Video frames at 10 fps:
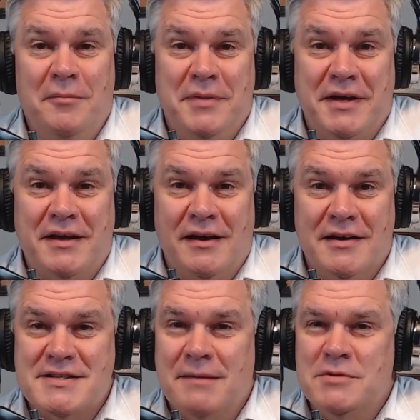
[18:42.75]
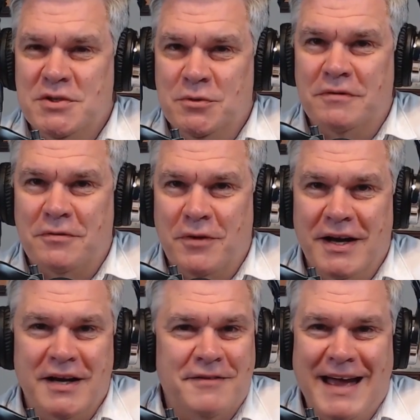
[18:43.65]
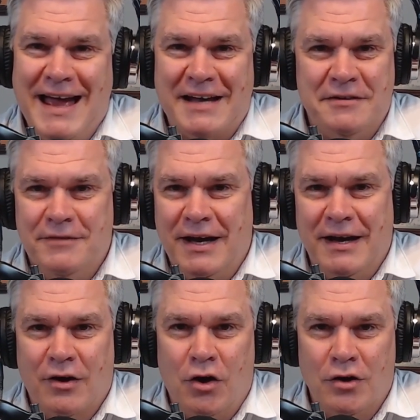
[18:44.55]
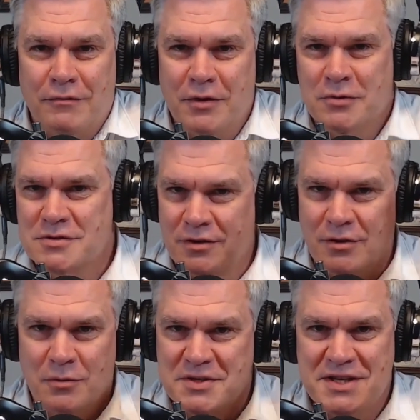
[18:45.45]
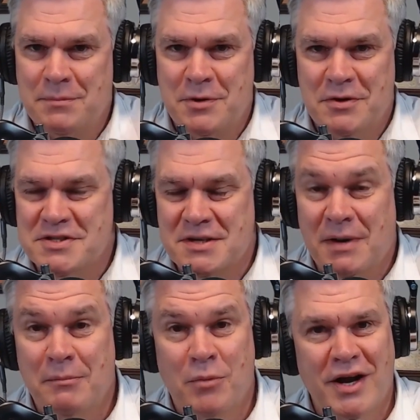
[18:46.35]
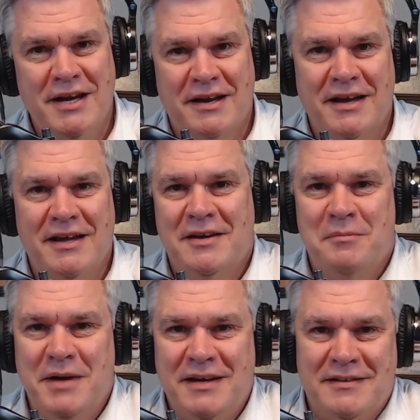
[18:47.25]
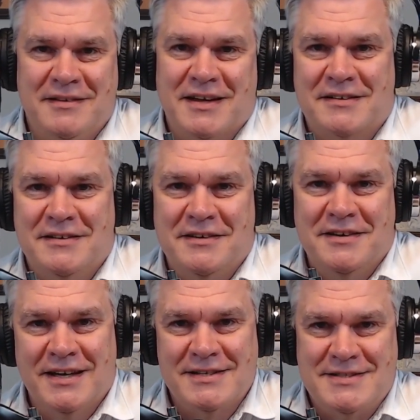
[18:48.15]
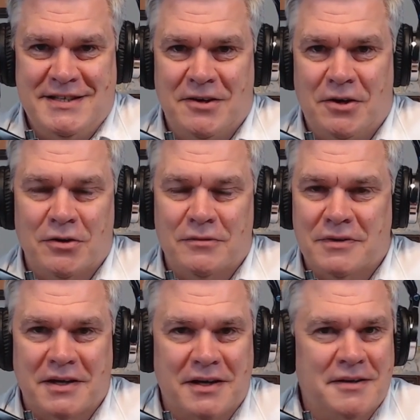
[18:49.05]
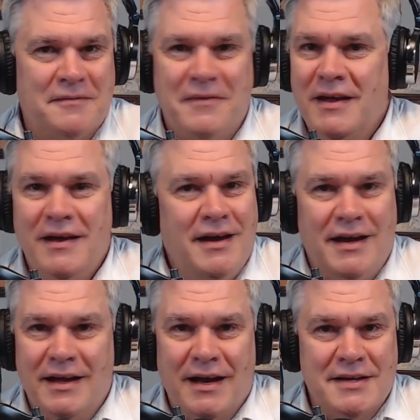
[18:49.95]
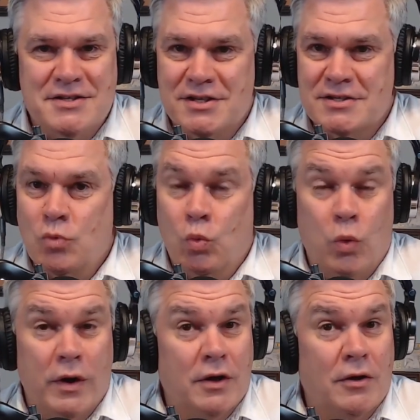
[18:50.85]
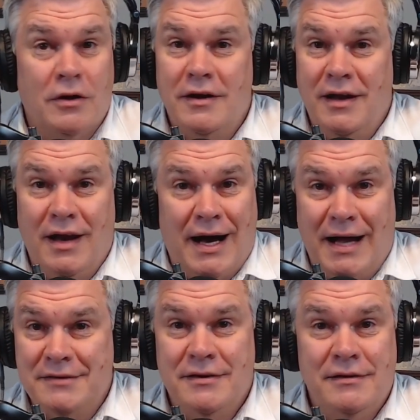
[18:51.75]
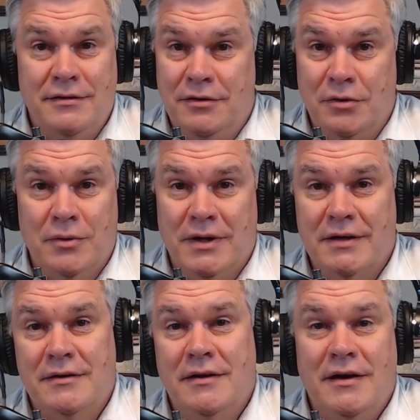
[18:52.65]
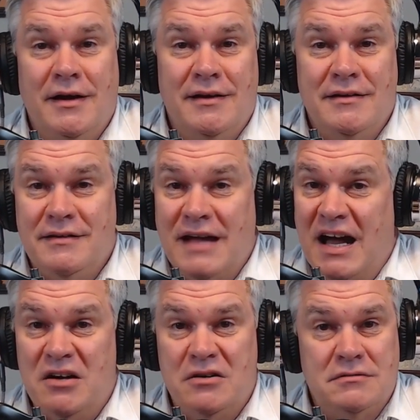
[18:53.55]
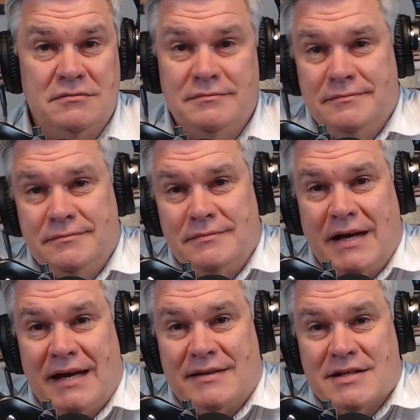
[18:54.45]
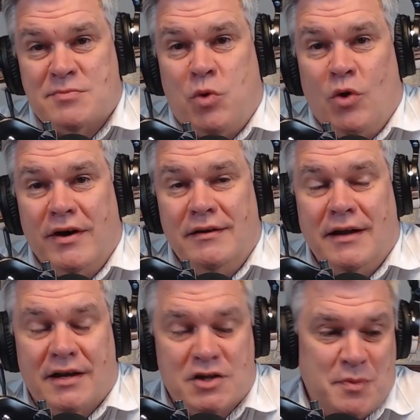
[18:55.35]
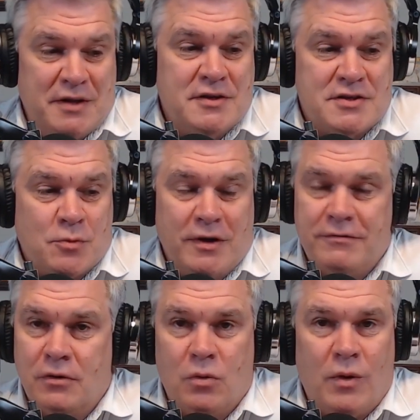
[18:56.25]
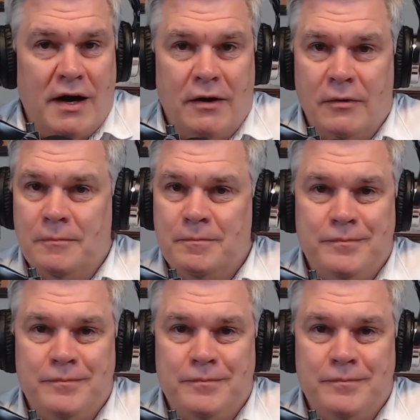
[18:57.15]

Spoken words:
because I'm too afraid of activating all of those little receptors in my brain again and being addicted to nicotine all over again. And I just will not do it. Now, at this point, and it's been this way for a while,